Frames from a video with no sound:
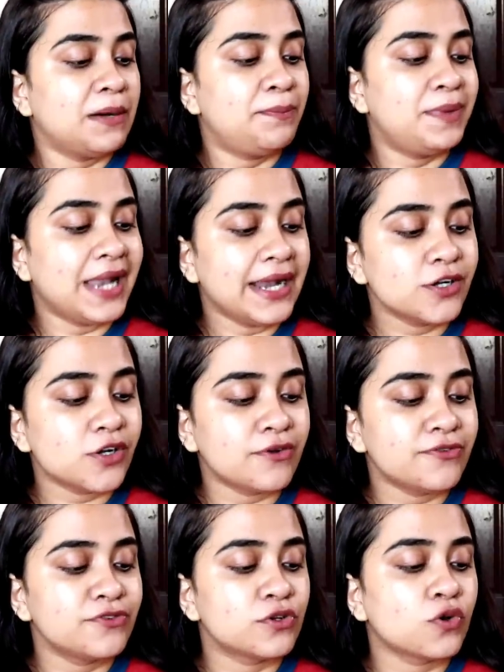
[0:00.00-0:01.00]
A blend
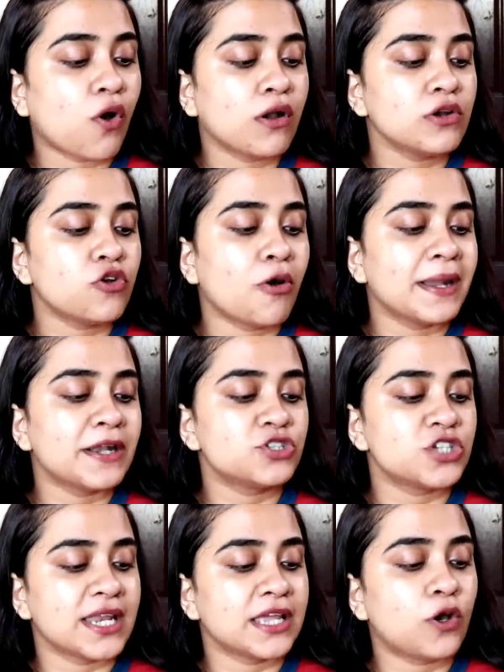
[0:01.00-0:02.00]
of
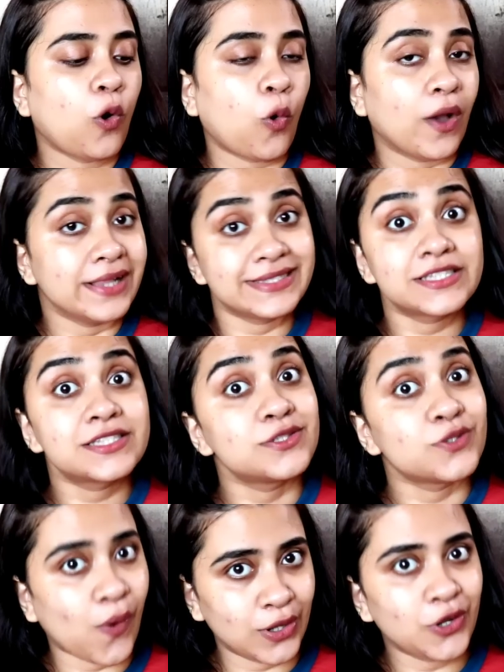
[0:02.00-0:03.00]
non-comedogenic oils. It's
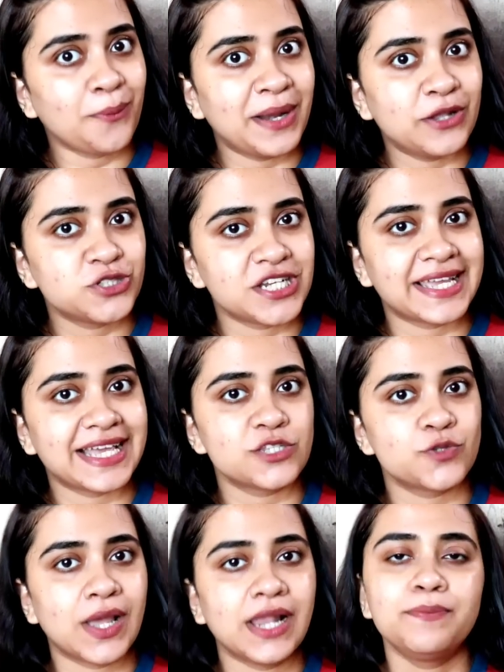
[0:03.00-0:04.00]
non-comedogenic
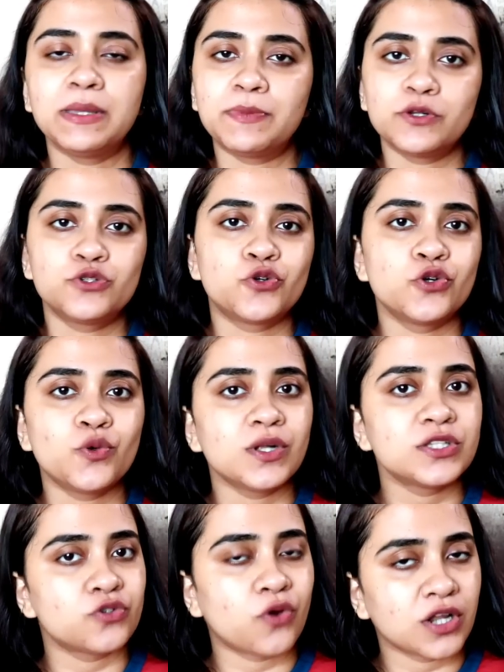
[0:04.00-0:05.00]
as well. People who don't know
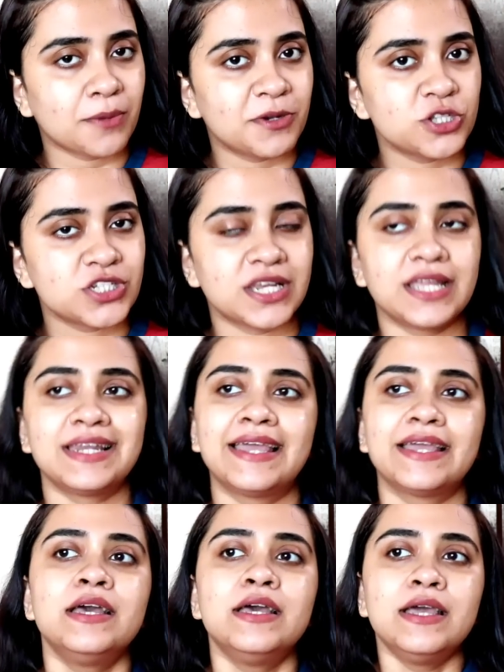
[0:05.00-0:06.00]
what's non-comedogenic,
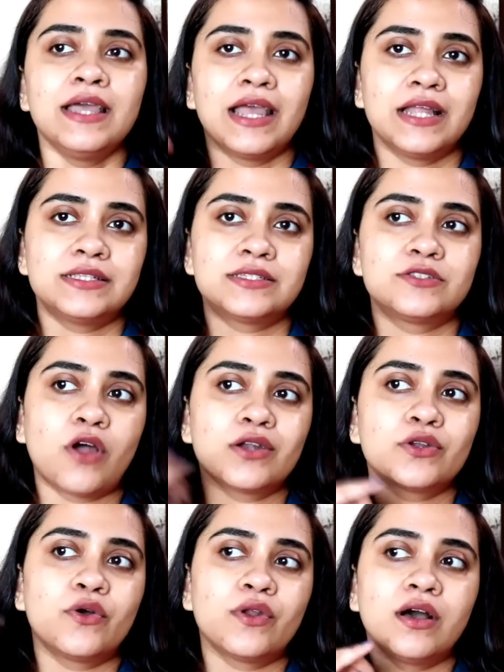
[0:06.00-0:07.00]
like, it's
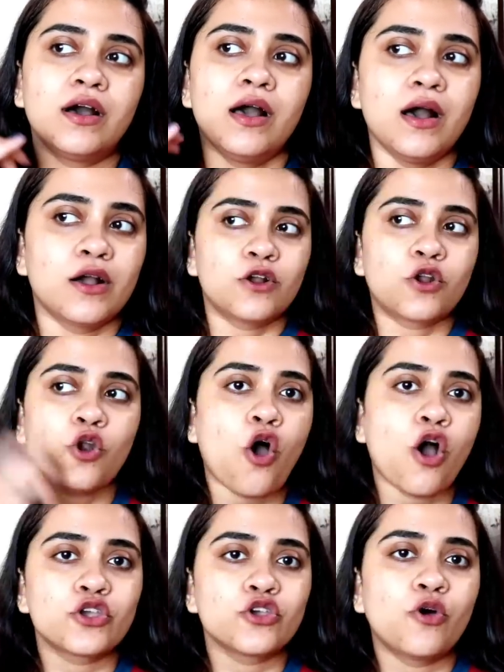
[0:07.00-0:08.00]
not gonna
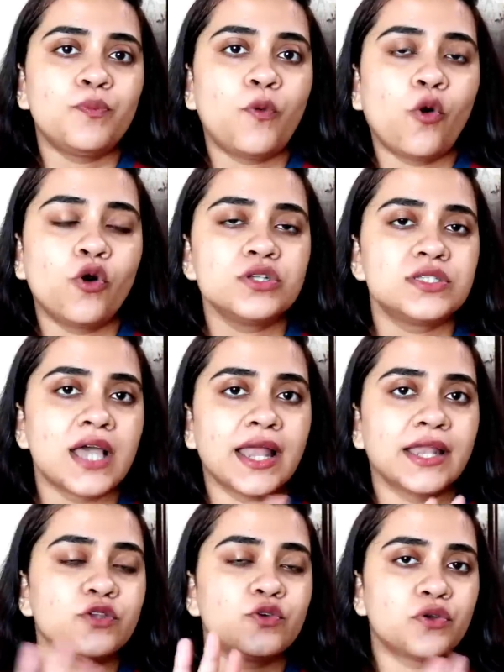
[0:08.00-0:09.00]
clog your pores
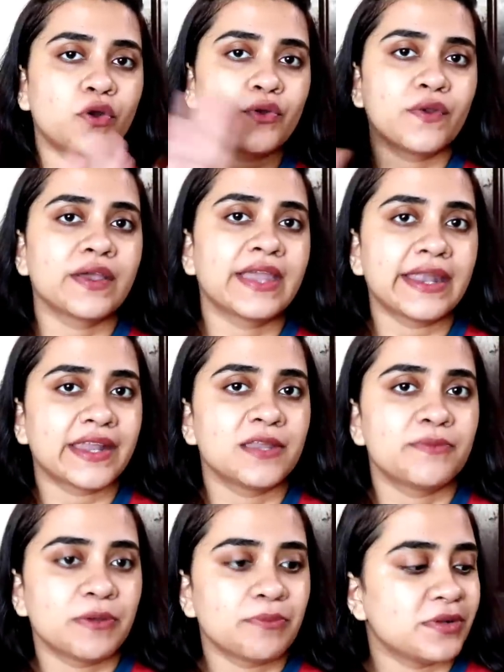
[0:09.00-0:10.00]
and you're not gonna get
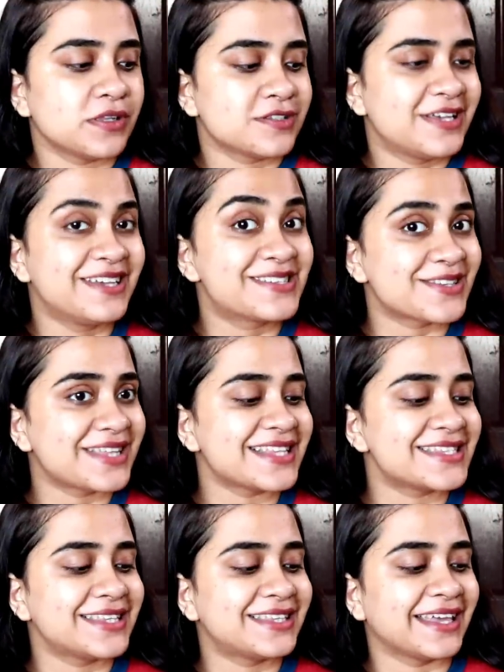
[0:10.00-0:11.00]
any pimples. So
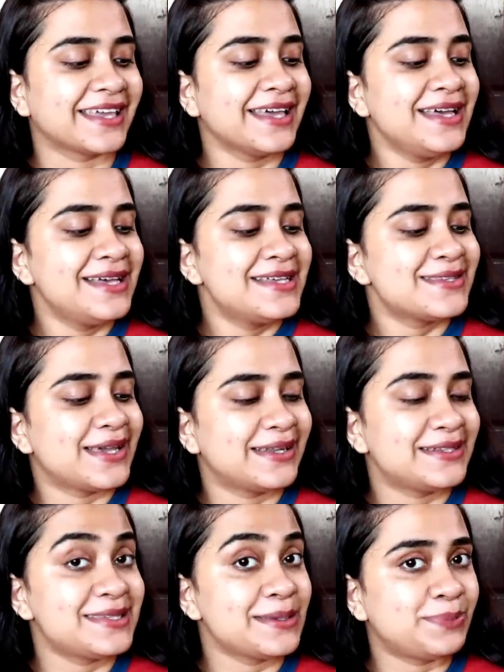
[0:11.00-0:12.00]
that's the thing,
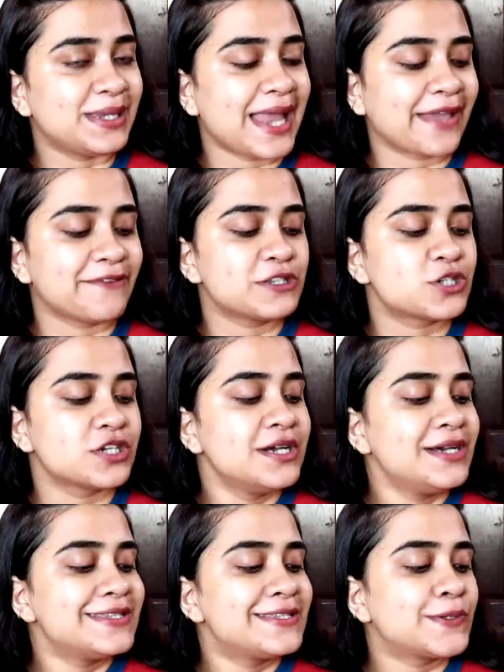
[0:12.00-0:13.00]
in simple language.
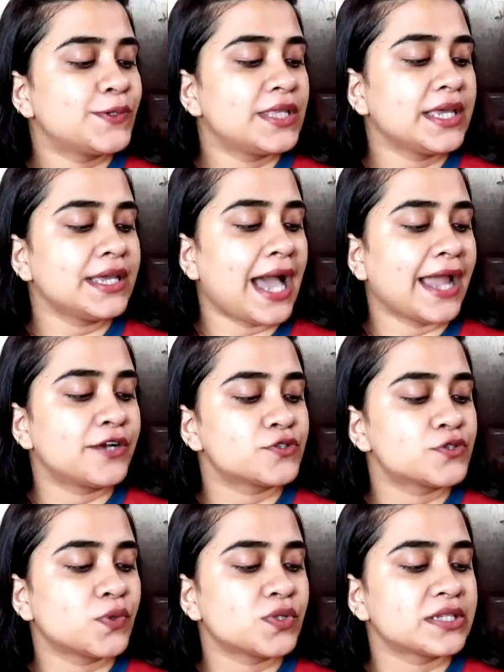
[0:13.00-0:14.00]
Soothing
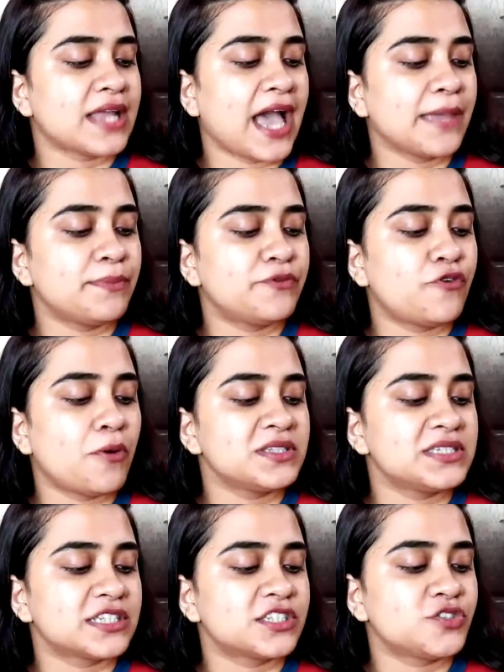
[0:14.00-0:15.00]
hydrosols and high
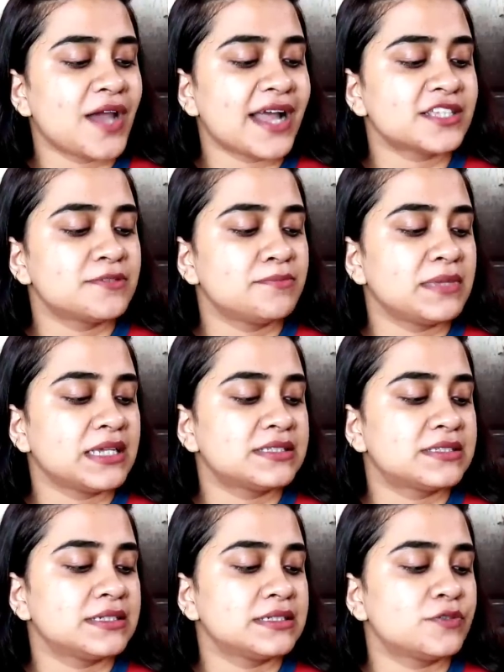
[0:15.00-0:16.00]
performance extracts
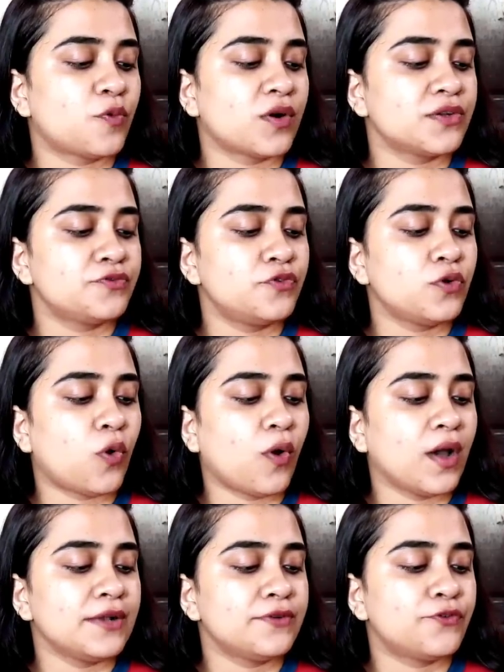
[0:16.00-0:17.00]
makes this wonderful
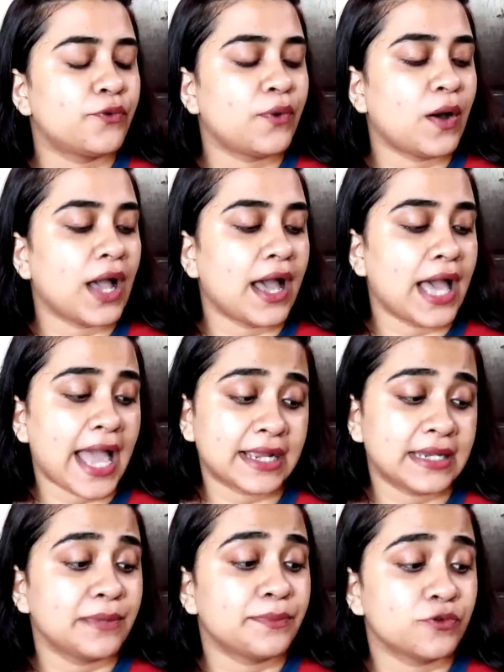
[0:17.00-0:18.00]
oil for
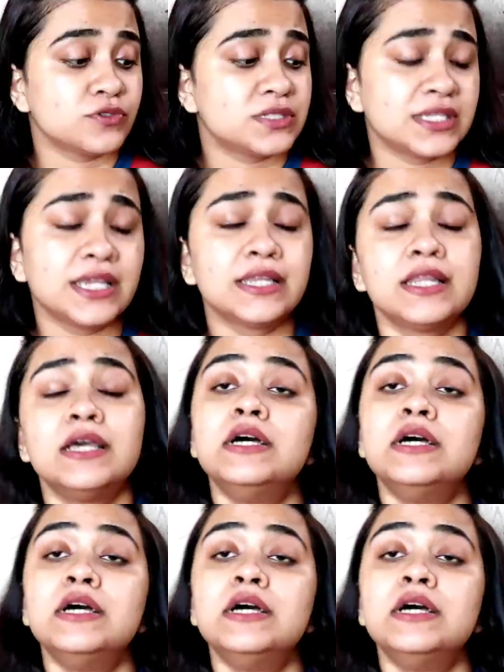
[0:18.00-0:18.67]
acne prone skin.